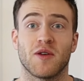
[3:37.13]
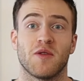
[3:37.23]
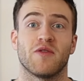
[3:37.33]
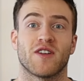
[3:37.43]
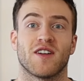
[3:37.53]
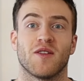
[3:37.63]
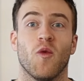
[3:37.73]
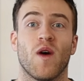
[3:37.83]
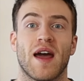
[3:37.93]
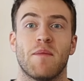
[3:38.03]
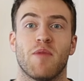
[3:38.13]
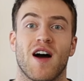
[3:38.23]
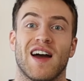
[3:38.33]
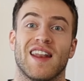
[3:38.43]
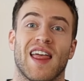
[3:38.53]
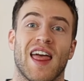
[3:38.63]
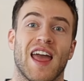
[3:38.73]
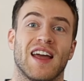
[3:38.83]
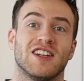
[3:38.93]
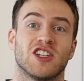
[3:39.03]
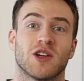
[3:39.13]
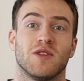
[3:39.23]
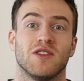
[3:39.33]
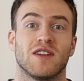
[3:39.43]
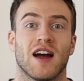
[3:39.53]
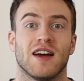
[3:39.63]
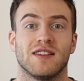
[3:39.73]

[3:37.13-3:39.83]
keeping in mind that you want to sleep well,